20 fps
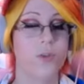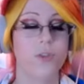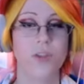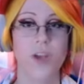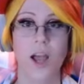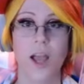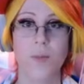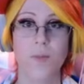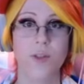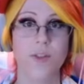
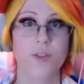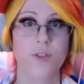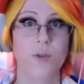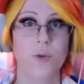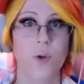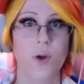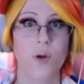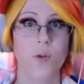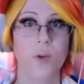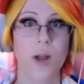diamond
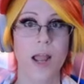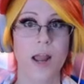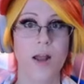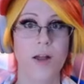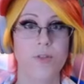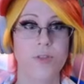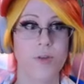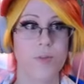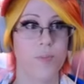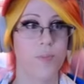score right
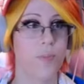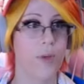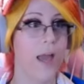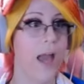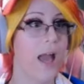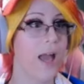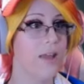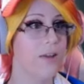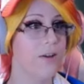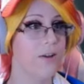off the
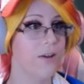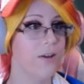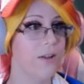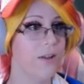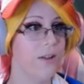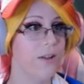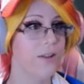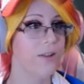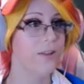bat, y'all.